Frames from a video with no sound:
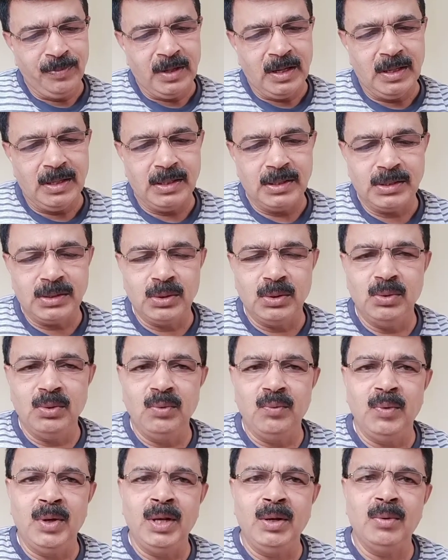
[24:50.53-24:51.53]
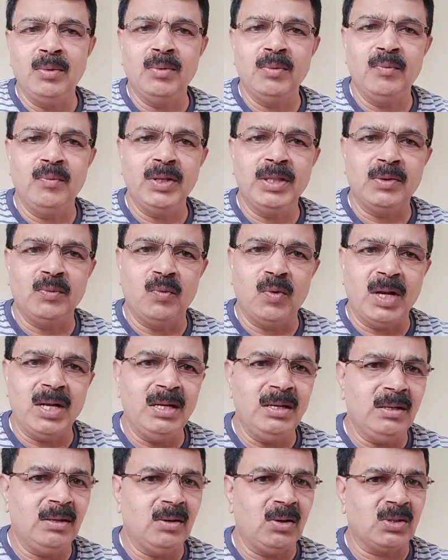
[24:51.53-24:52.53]
So with one
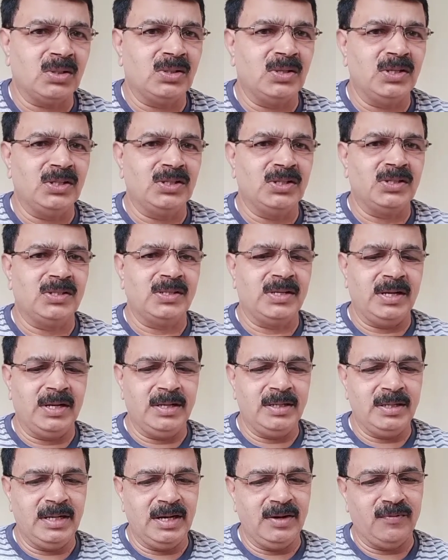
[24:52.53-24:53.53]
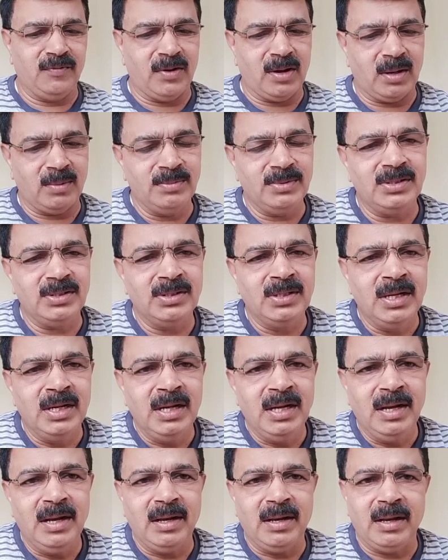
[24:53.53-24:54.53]
oxidation state, it forms
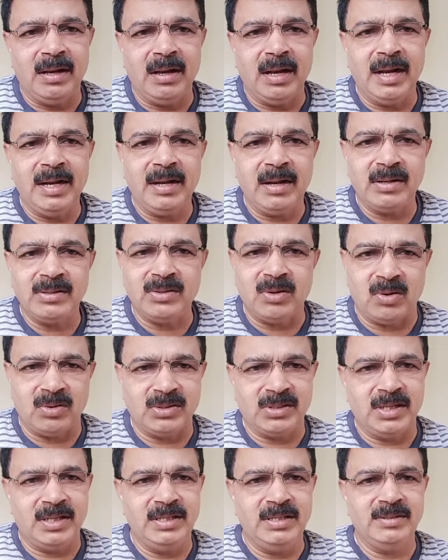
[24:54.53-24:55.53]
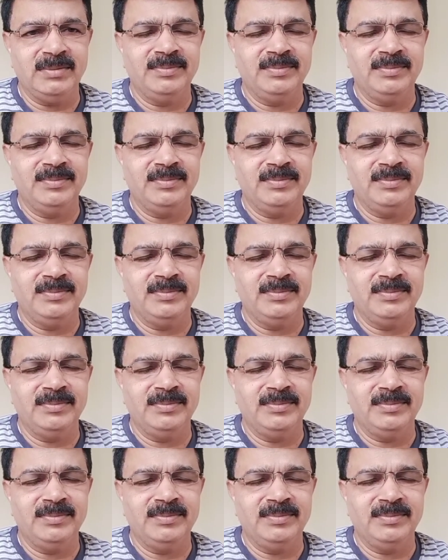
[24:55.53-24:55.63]
nitrous oxide,